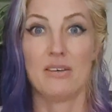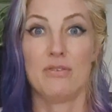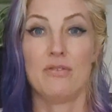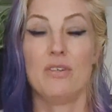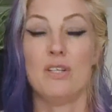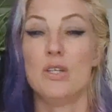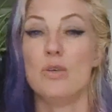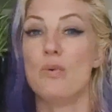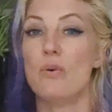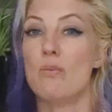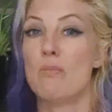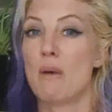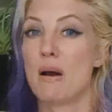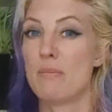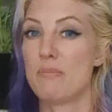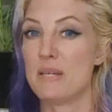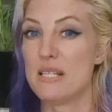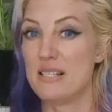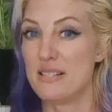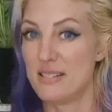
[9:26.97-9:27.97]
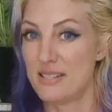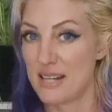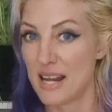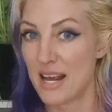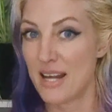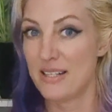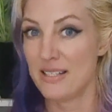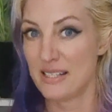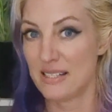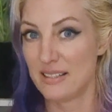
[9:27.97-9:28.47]
For you, it might be
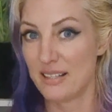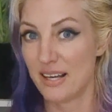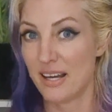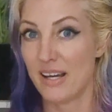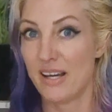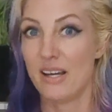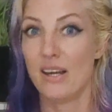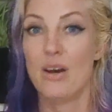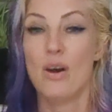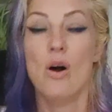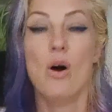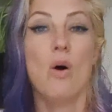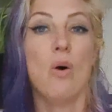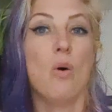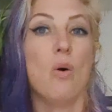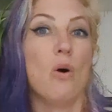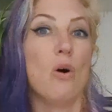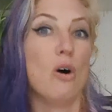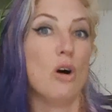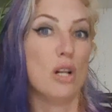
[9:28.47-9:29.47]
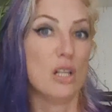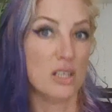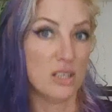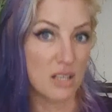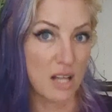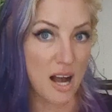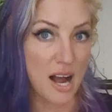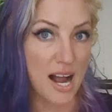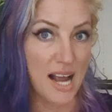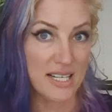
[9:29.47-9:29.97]
standing there or
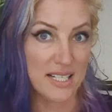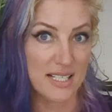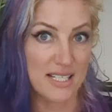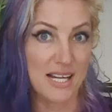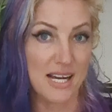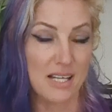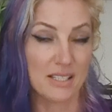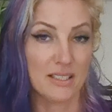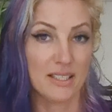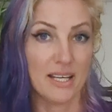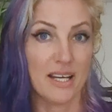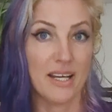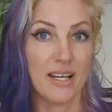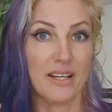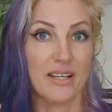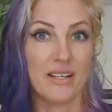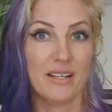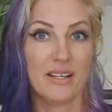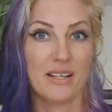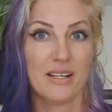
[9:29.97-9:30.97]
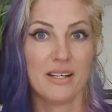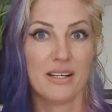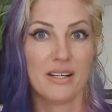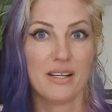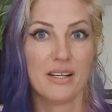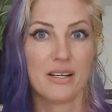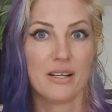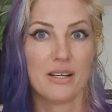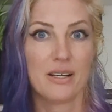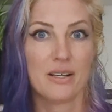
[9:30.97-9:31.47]
lying down there.
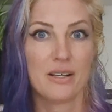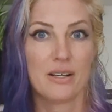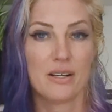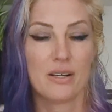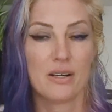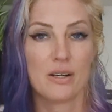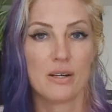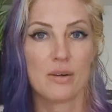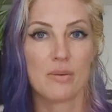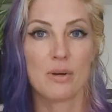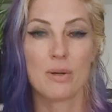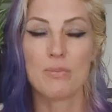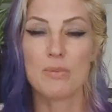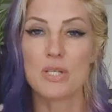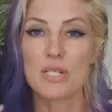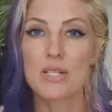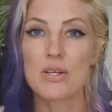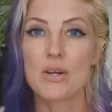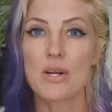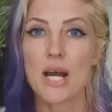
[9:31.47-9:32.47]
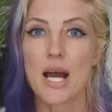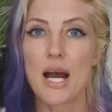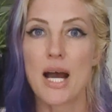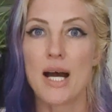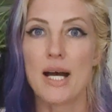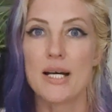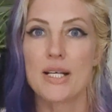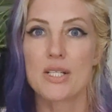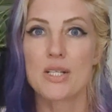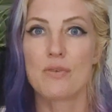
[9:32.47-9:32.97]
I'm just going to
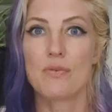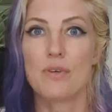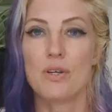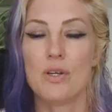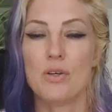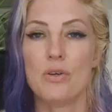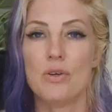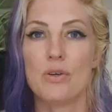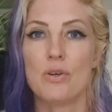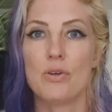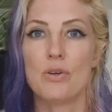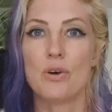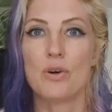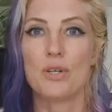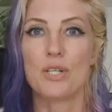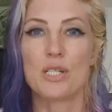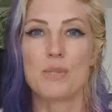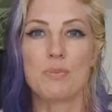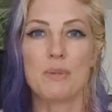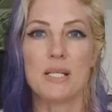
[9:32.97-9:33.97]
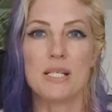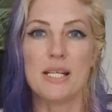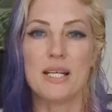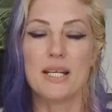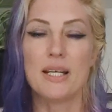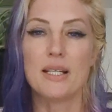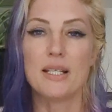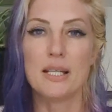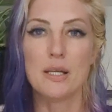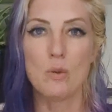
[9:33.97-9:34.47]
ask for you to notice
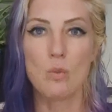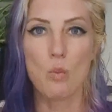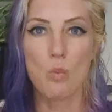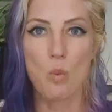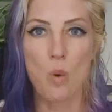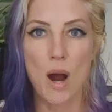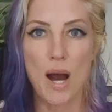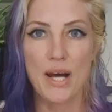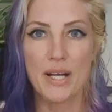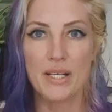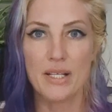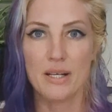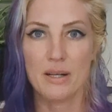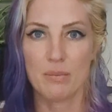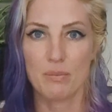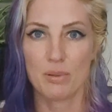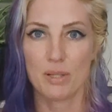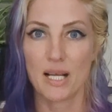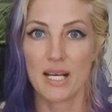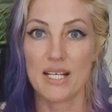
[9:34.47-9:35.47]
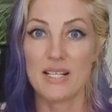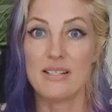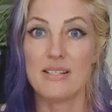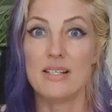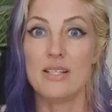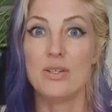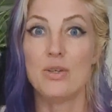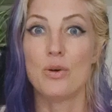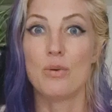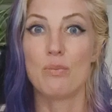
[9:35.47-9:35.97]
particularly one
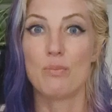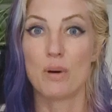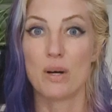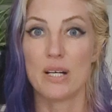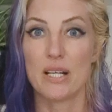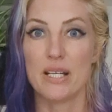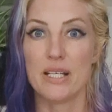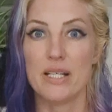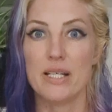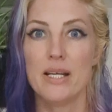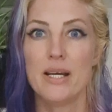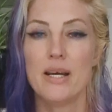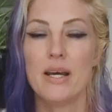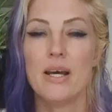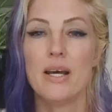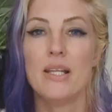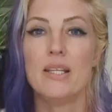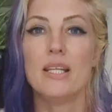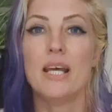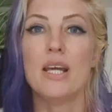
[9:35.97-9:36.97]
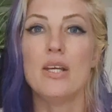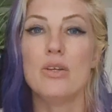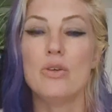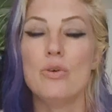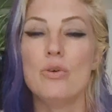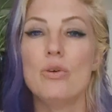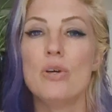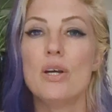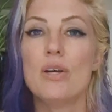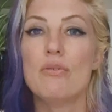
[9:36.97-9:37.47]
place in your body that
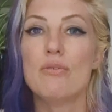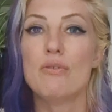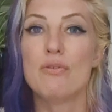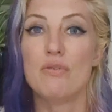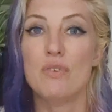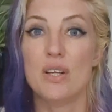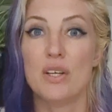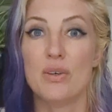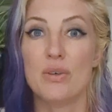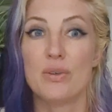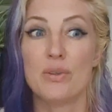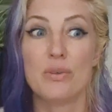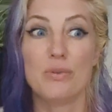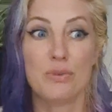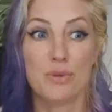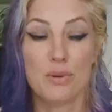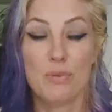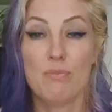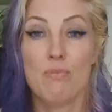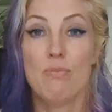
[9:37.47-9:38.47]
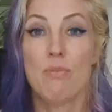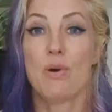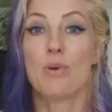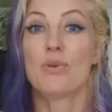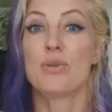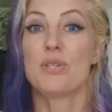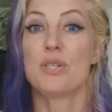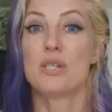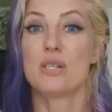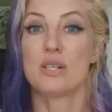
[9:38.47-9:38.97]
you can feel the
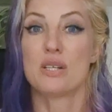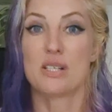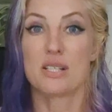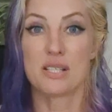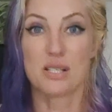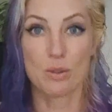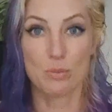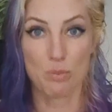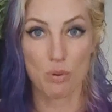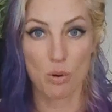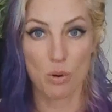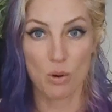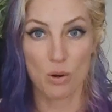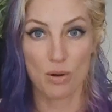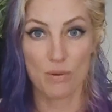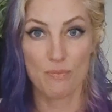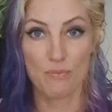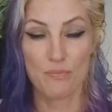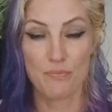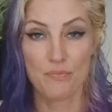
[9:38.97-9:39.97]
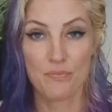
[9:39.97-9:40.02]
most support.